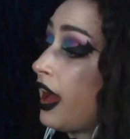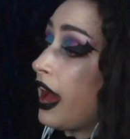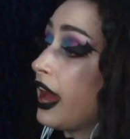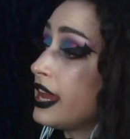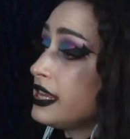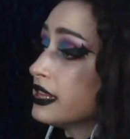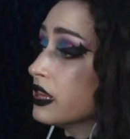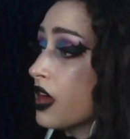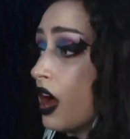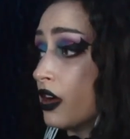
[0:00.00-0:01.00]
I
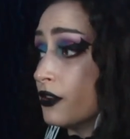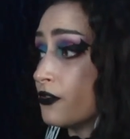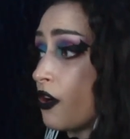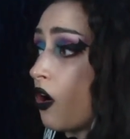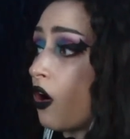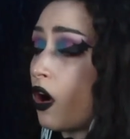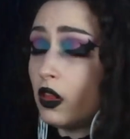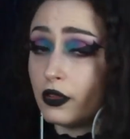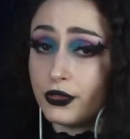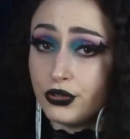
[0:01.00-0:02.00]
love
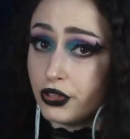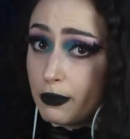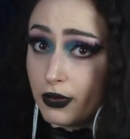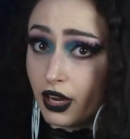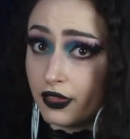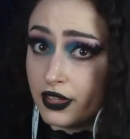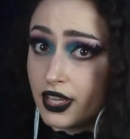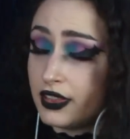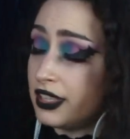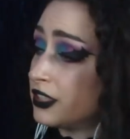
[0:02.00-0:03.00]
all of the draping on
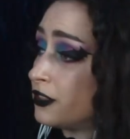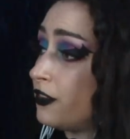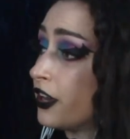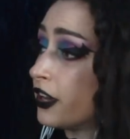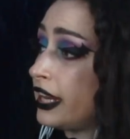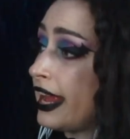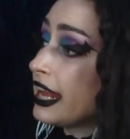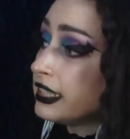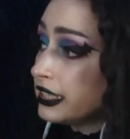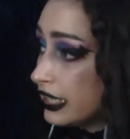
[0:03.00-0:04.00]
this. I think it's very
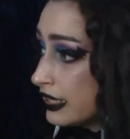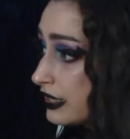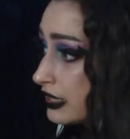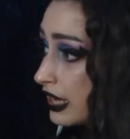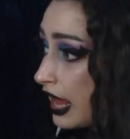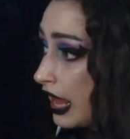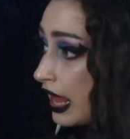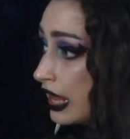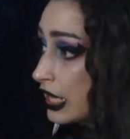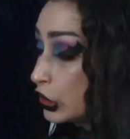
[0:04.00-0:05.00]
elegant
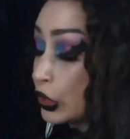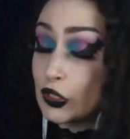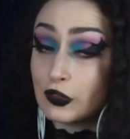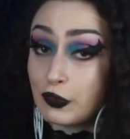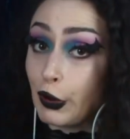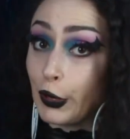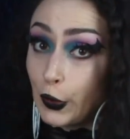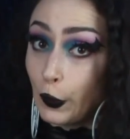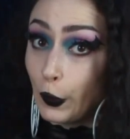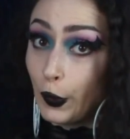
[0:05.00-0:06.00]
and it looks very
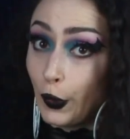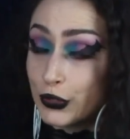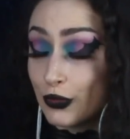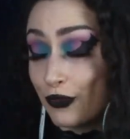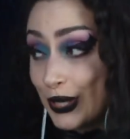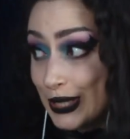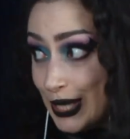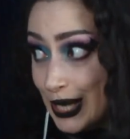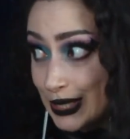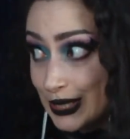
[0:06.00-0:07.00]
cool, also very
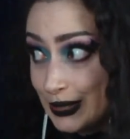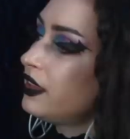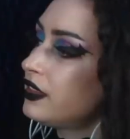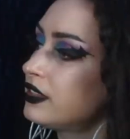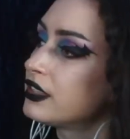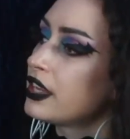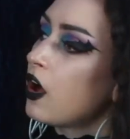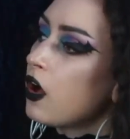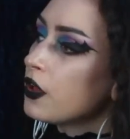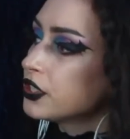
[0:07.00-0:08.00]
sexy. This is a
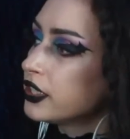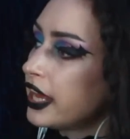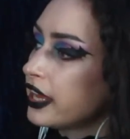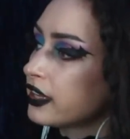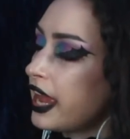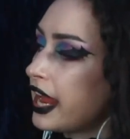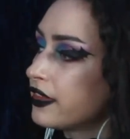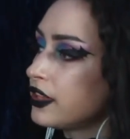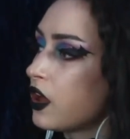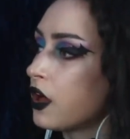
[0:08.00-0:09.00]
halter neck,
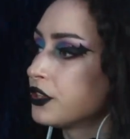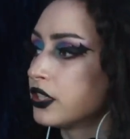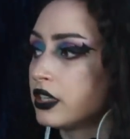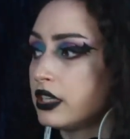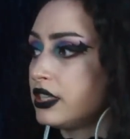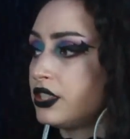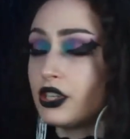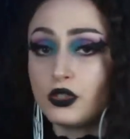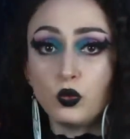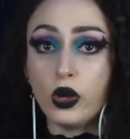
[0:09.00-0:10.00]
and the halter is
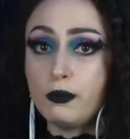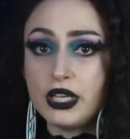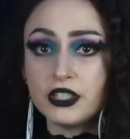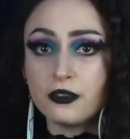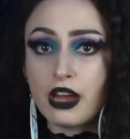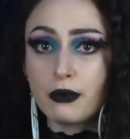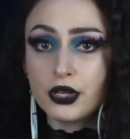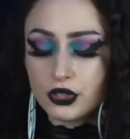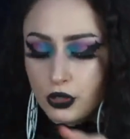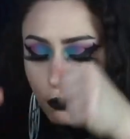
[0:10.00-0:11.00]
just one piece of
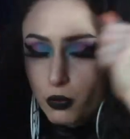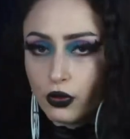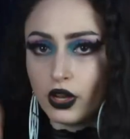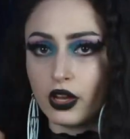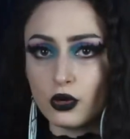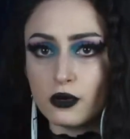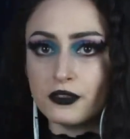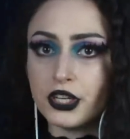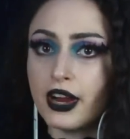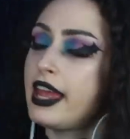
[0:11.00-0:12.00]
fabric, so you pull it on
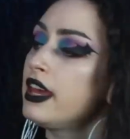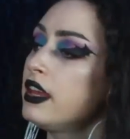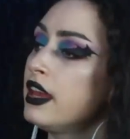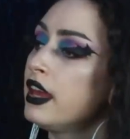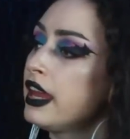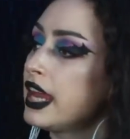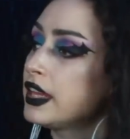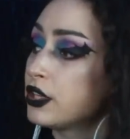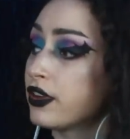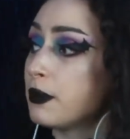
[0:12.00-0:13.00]
over your head,
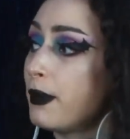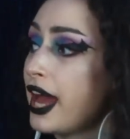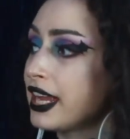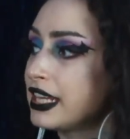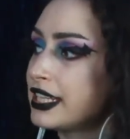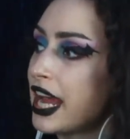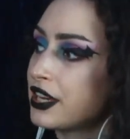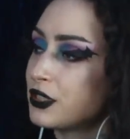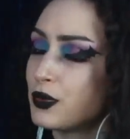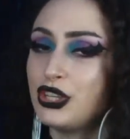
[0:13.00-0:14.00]
and then around the back it
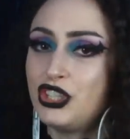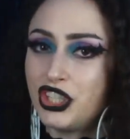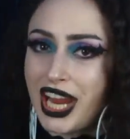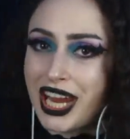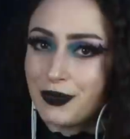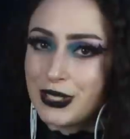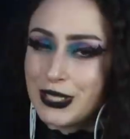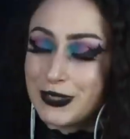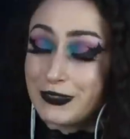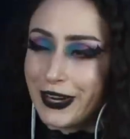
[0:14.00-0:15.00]
attaches with a chain, which
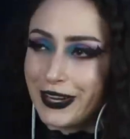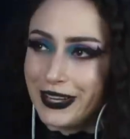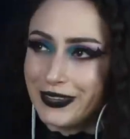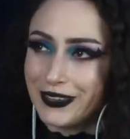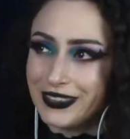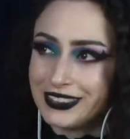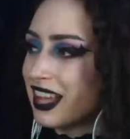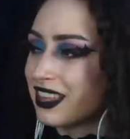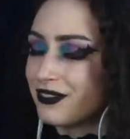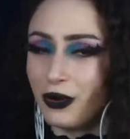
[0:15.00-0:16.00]
is very cool.
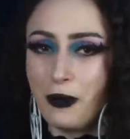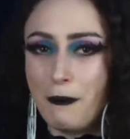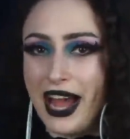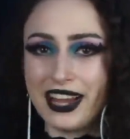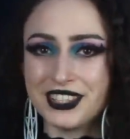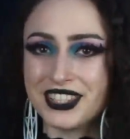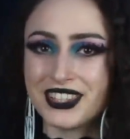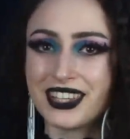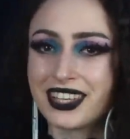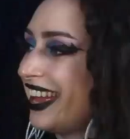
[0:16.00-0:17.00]
I love the whole backless
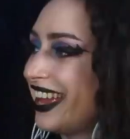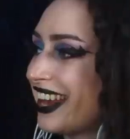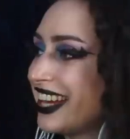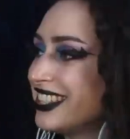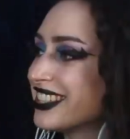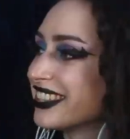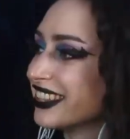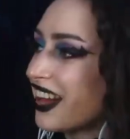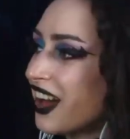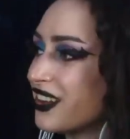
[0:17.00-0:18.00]
look, and I just
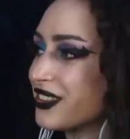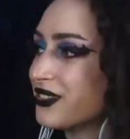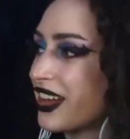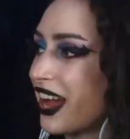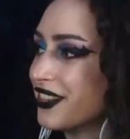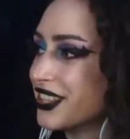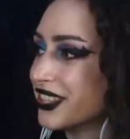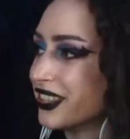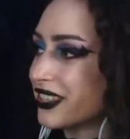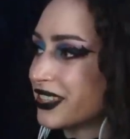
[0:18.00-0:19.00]
love how
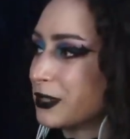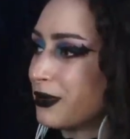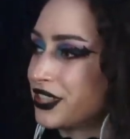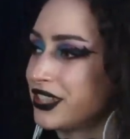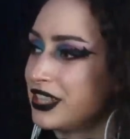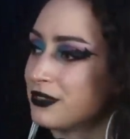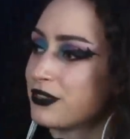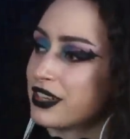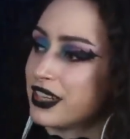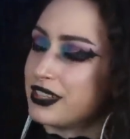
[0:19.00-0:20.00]
this looks, especially in the
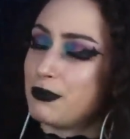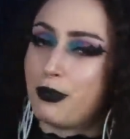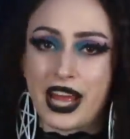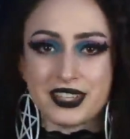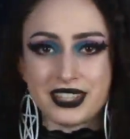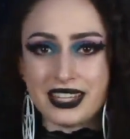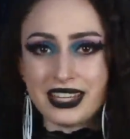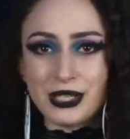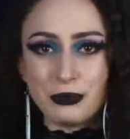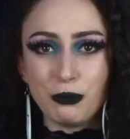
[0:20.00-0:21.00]
front because it has that
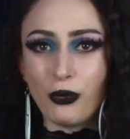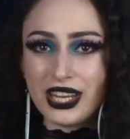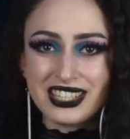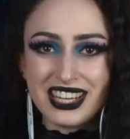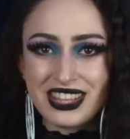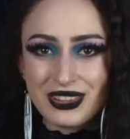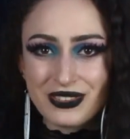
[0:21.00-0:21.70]
nice point in